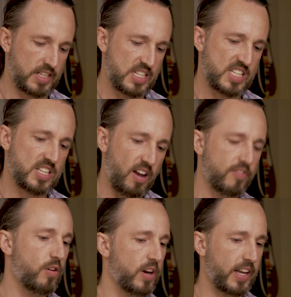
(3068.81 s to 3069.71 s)

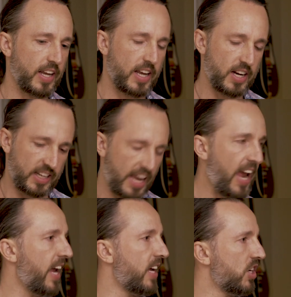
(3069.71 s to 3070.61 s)
suffering in a
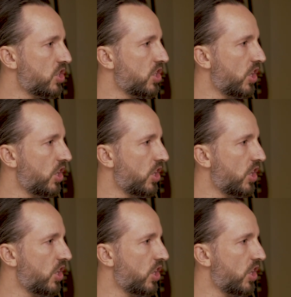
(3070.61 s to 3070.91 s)
cage,